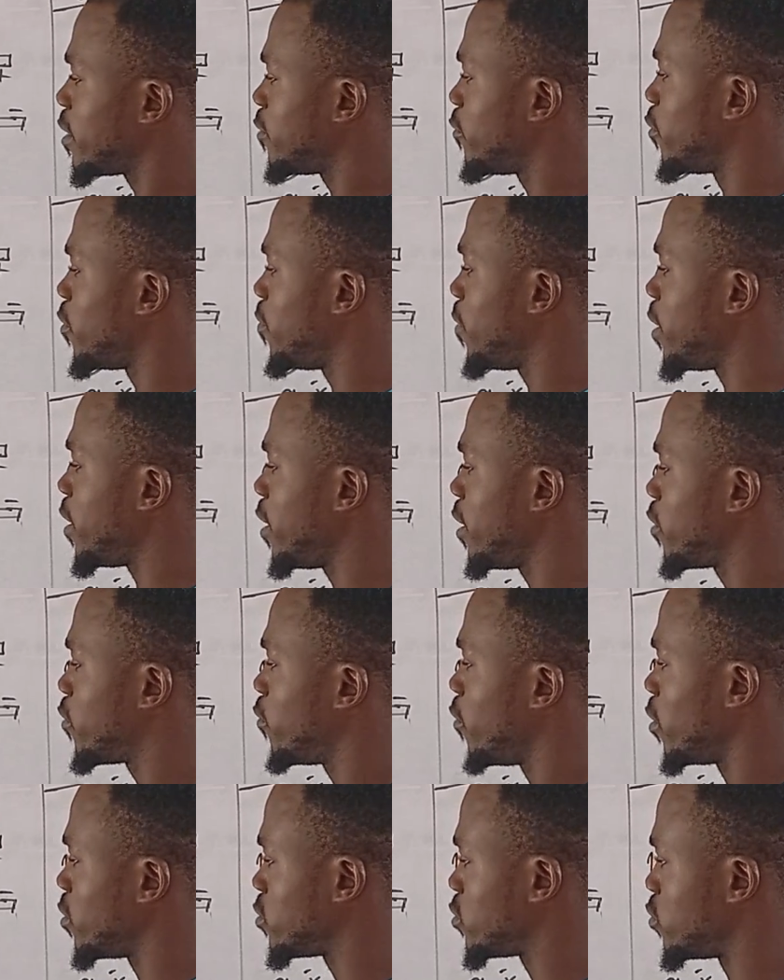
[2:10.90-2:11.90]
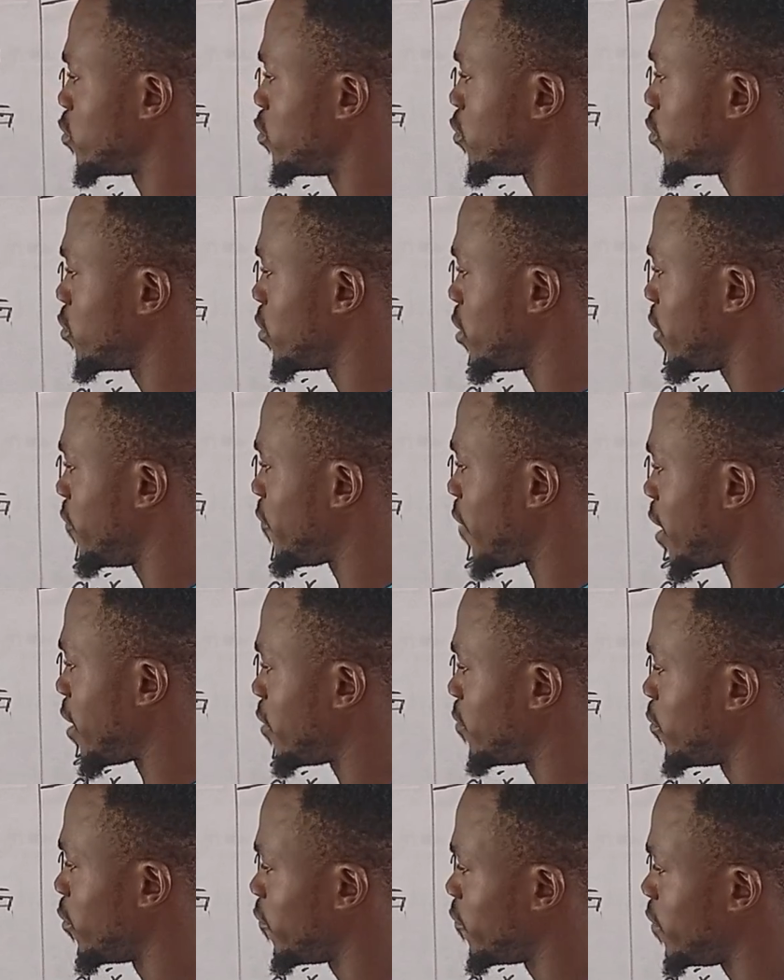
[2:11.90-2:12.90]
will be equal to, if I
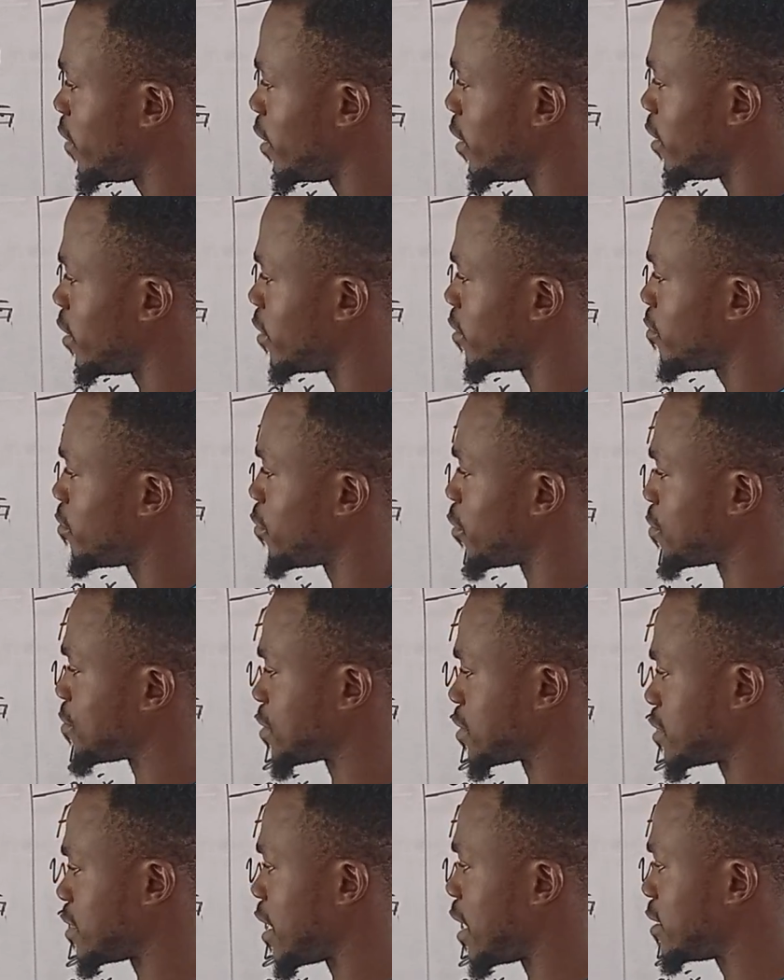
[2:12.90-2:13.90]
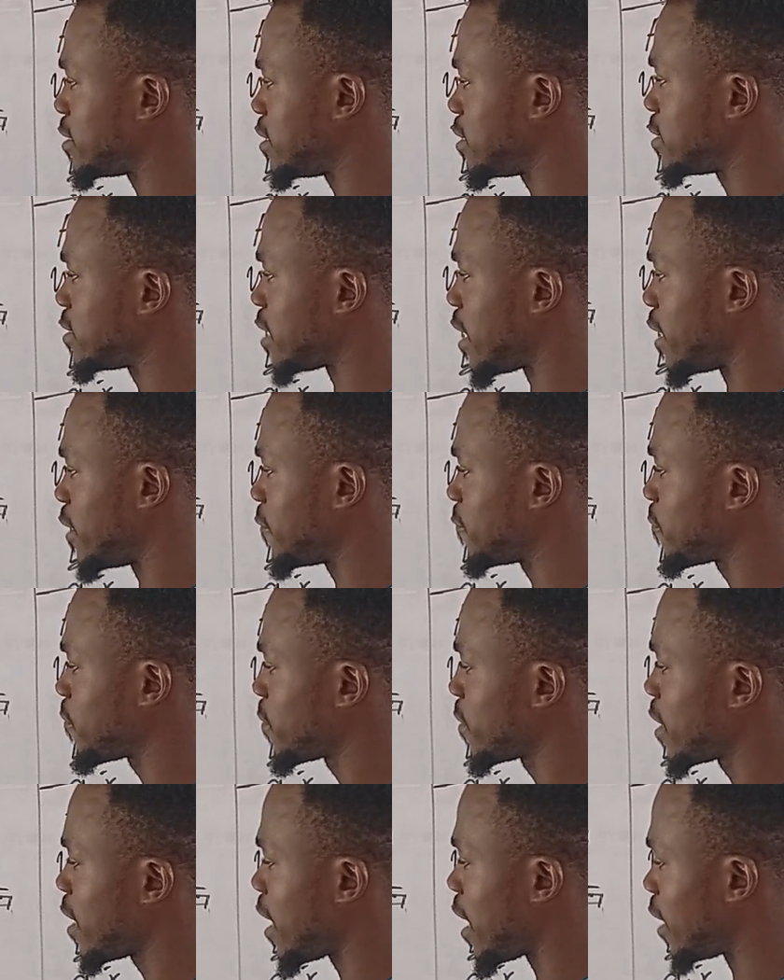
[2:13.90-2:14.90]
remove the proportionality sign
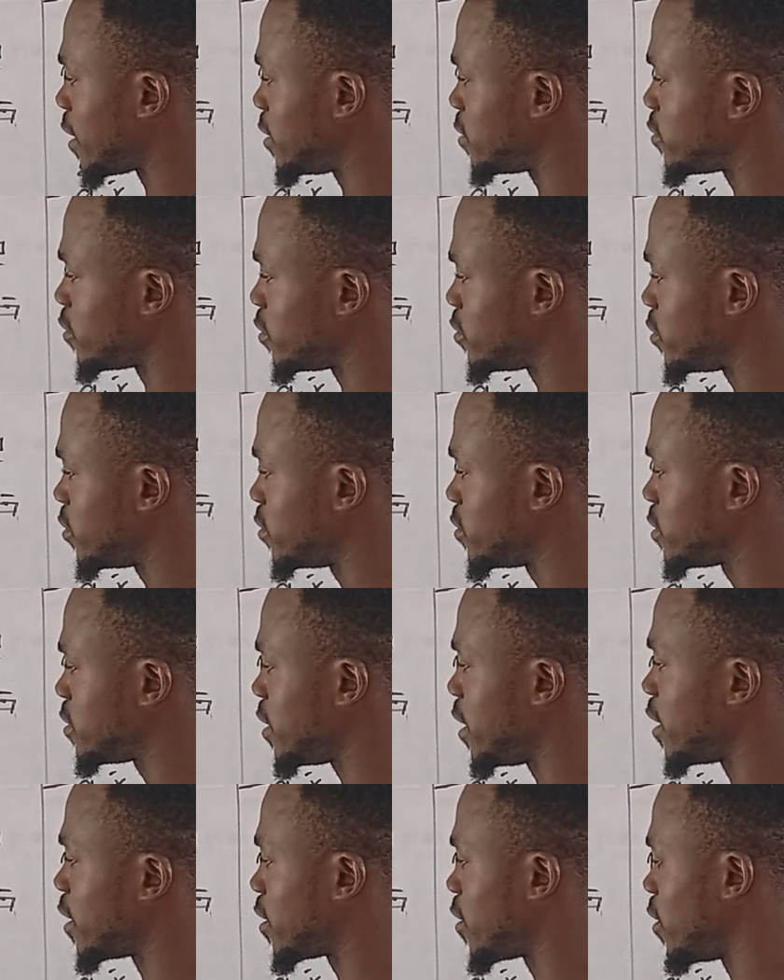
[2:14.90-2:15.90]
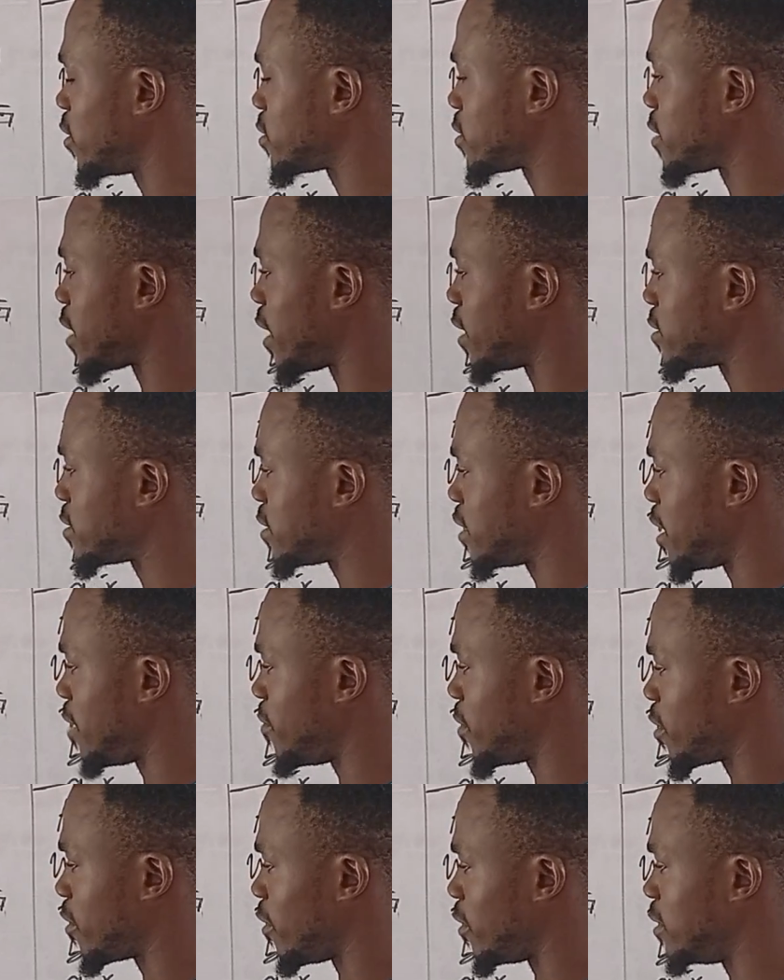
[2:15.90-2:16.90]
and introduce a constant,
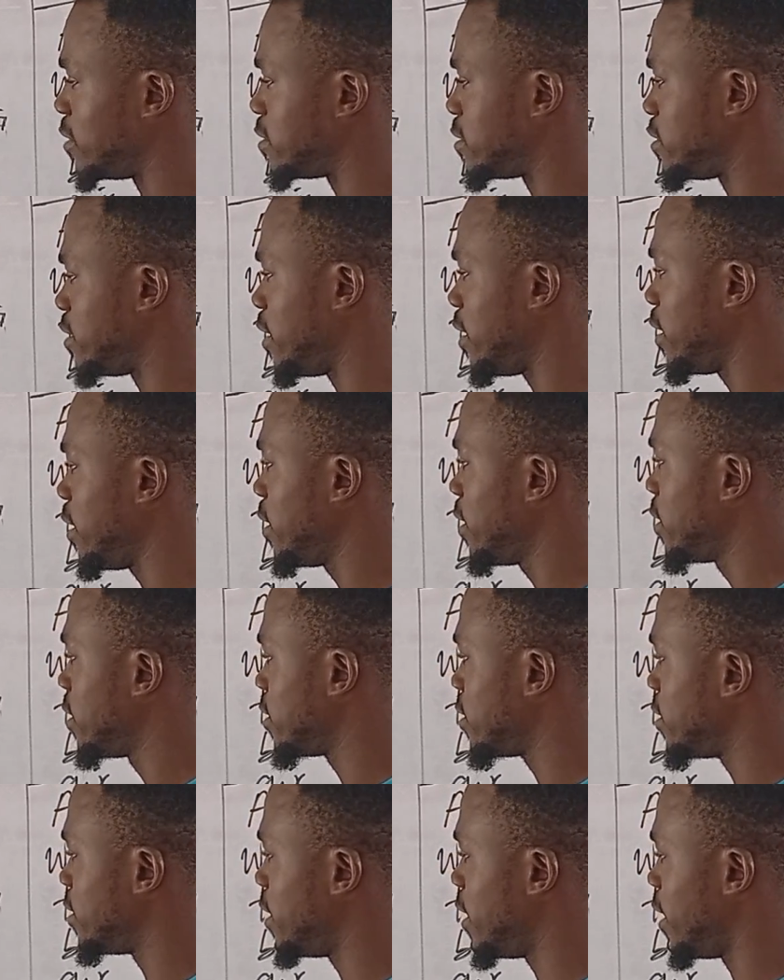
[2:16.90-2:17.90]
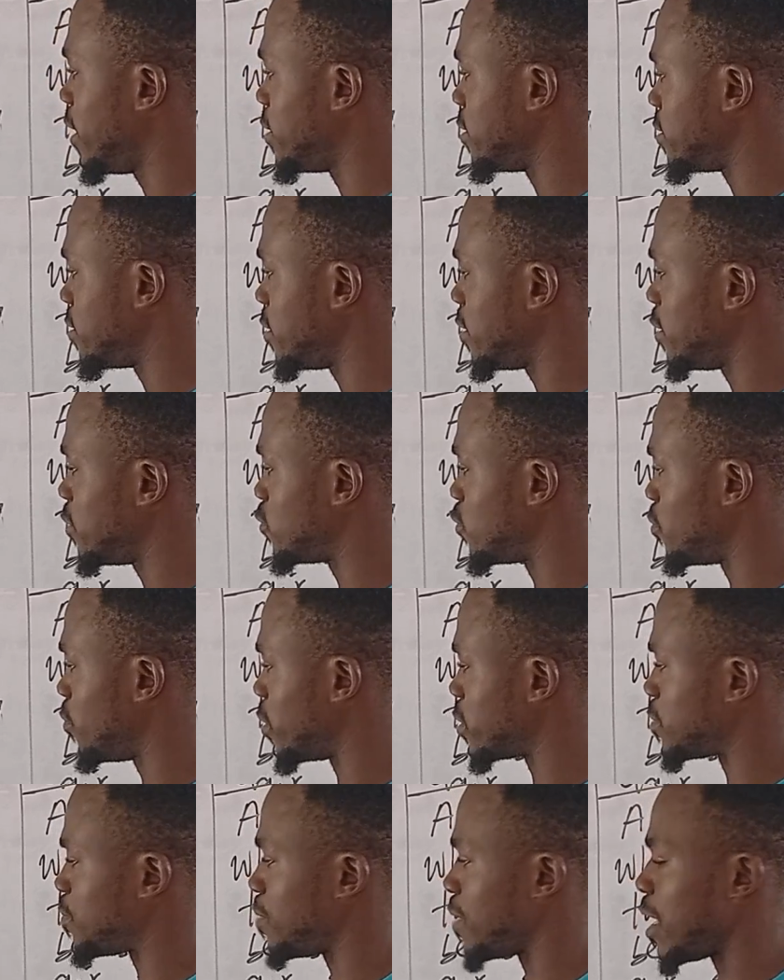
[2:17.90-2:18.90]
let me call it C, then it will
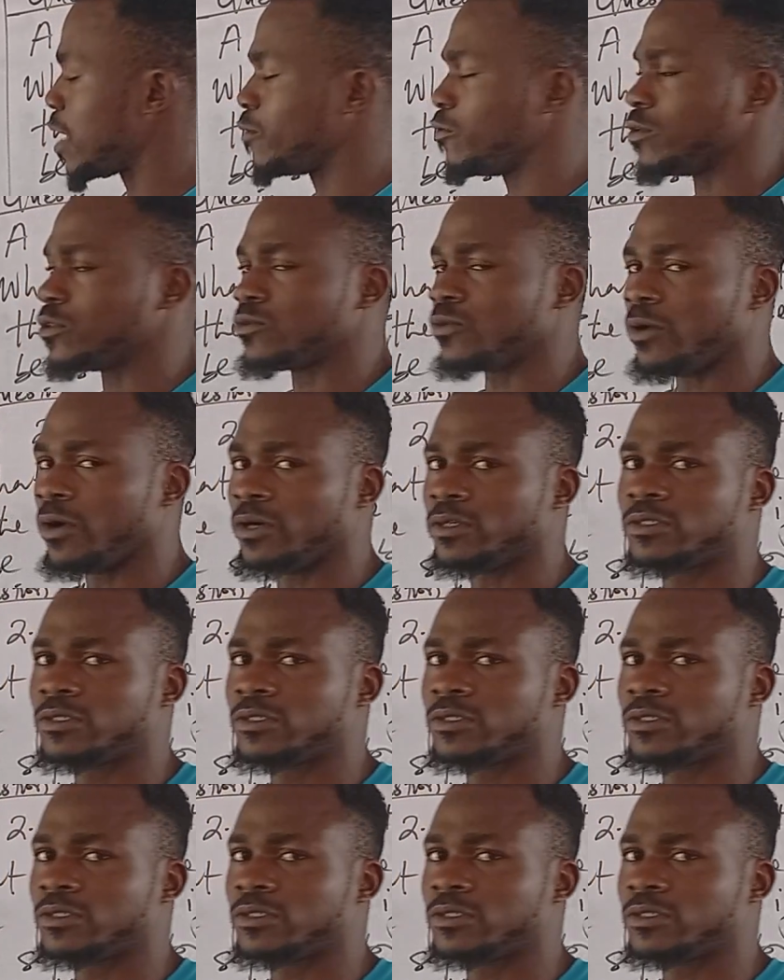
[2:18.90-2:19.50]
multiply with